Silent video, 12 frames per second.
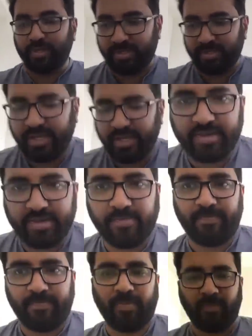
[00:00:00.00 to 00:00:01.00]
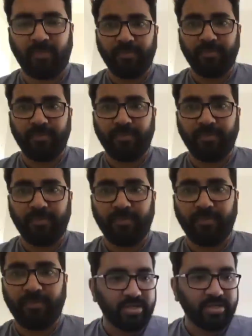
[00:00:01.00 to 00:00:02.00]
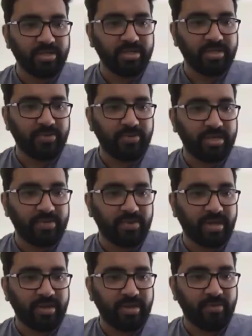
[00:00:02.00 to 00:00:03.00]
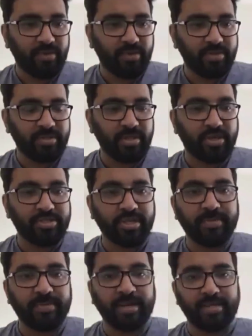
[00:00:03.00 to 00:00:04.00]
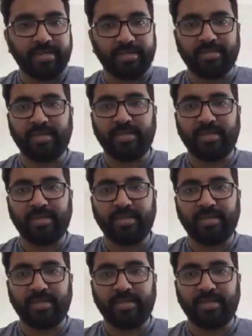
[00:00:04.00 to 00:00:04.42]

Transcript: Like, why would you have to listen to this advice? Why? What is the logic behind this?